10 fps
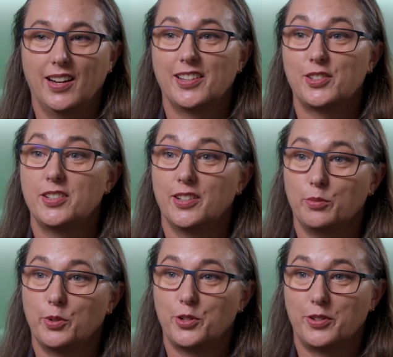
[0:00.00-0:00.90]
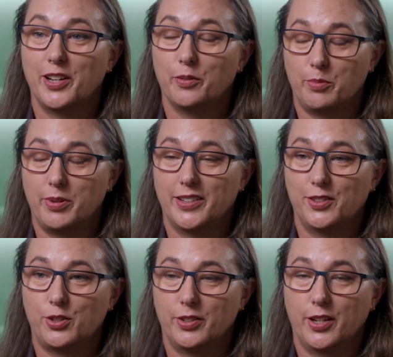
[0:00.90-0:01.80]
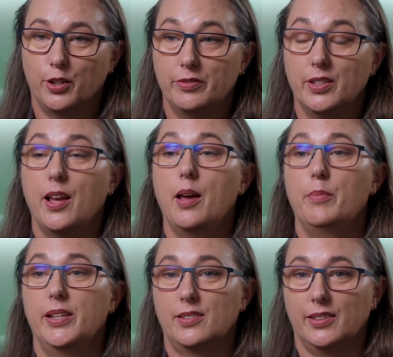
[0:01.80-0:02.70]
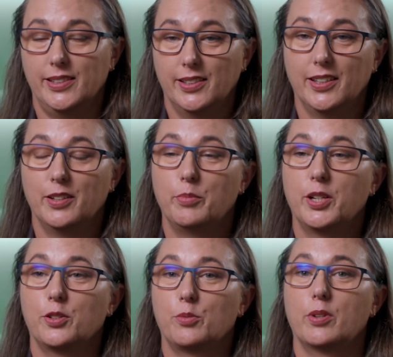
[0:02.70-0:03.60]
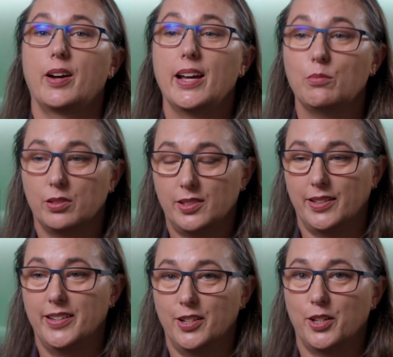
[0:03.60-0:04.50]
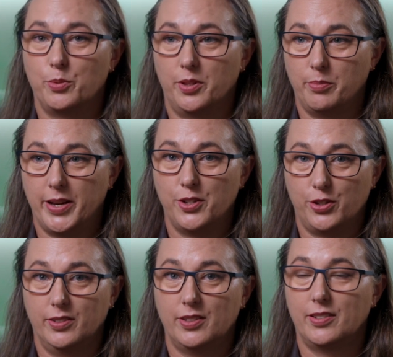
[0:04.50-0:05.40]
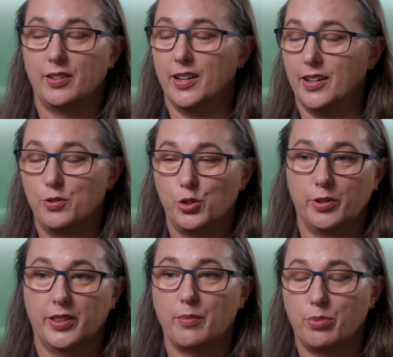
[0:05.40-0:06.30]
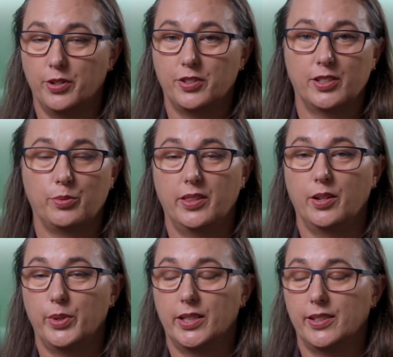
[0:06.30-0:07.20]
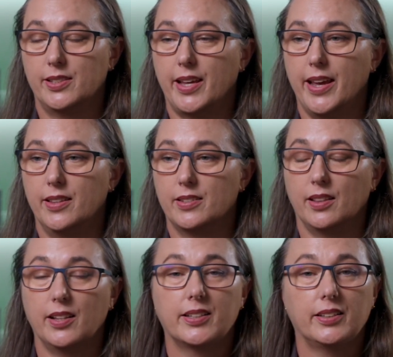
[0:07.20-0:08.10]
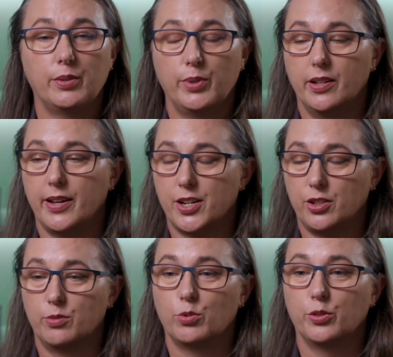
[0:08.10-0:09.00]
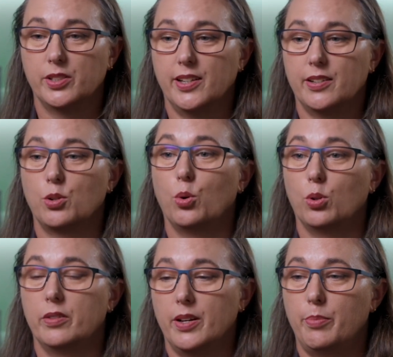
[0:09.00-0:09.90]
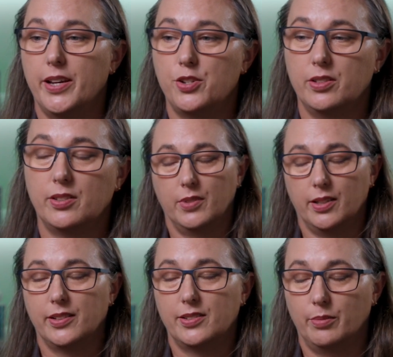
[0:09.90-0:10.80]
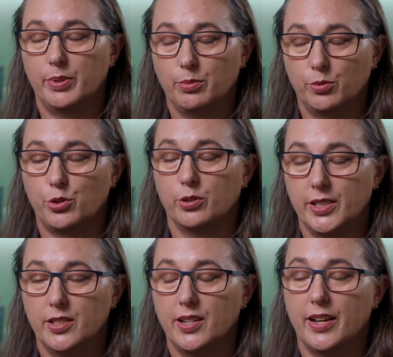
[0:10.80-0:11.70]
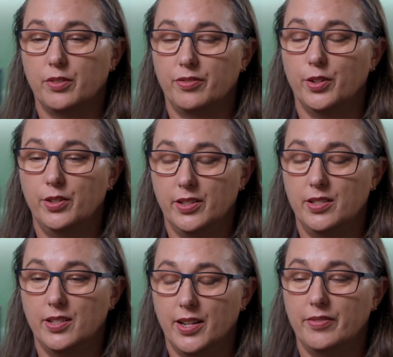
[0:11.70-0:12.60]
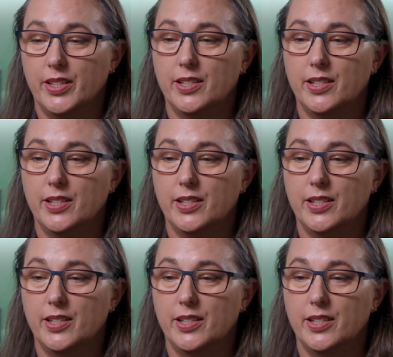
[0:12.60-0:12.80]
So dental monitoring helped the practice during COVID immensely because we were able to stay in touch with the patients during that process with their weekly scans. Luckily, we'd actually rolled this out to all of our patients, unless the people truly didn't have a phone and didn't have the